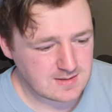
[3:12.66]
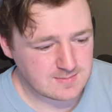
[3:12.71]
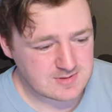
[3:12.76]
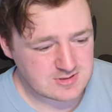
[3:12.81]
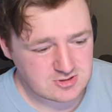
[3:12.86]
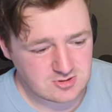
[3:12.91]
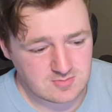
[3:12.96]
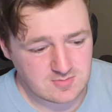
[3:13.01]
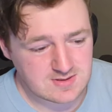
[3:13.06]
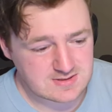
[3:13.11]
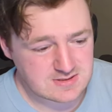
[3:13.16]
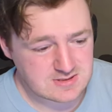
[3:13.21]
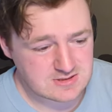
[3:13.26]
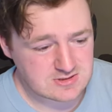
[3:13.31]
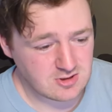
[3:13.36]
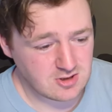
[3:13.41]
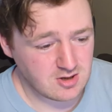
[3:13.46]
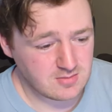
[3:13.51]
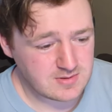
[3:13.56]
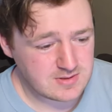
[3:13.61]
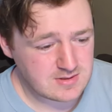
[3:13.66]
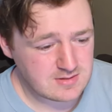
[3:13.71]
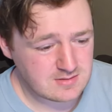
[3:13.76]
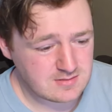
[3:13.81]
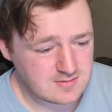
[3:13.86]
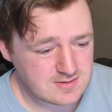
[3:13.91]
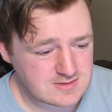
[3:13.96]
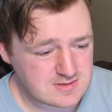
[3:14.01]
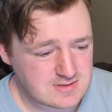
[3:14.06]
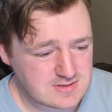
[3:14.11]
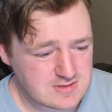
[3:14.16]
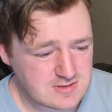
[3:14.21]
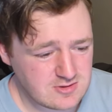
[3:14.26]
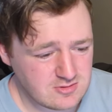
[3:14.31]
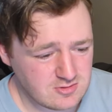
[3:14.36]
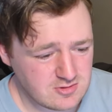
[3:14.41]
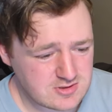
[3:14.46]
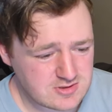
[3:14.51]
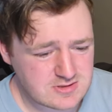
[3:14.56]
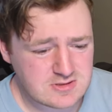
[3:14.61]
assuming this is Dobby. This is
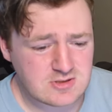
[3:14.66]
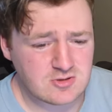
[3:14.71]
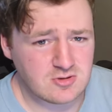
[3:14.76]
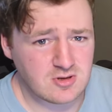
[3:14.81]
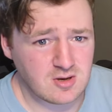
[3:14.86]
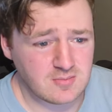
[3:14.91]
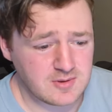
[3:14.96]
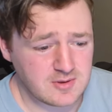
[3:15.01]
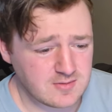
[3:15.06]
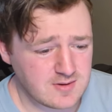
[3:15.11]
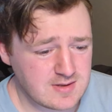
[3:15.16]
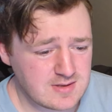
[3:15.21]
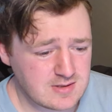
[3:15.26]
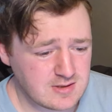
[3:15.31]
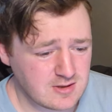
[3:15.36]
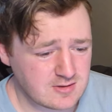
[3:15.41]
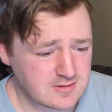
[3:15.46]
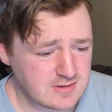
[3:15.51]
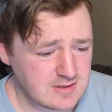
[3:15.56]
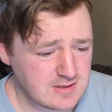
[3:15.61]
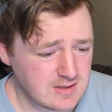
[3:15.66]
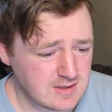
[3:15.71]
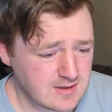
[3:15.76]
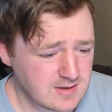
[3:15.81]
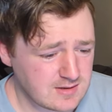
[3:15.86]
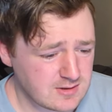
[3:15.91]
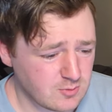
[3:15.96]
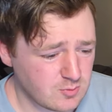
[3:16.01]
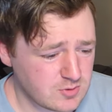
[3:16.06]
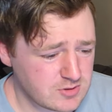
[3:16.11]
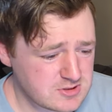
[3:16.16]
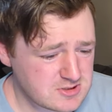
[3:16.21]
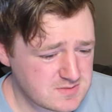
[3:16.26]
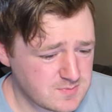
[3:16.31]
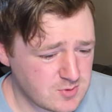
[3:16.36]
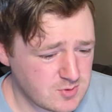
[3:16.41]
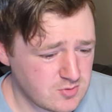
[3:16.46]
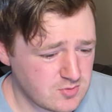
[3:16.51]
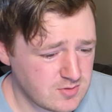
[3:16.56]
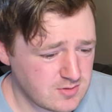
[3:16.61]
you, Dobby, right? You got the wooden
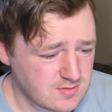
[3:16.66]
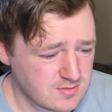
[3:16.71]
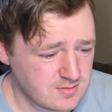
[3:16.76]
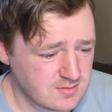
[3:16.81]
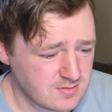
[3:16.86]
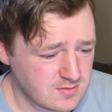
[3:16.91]
spoon.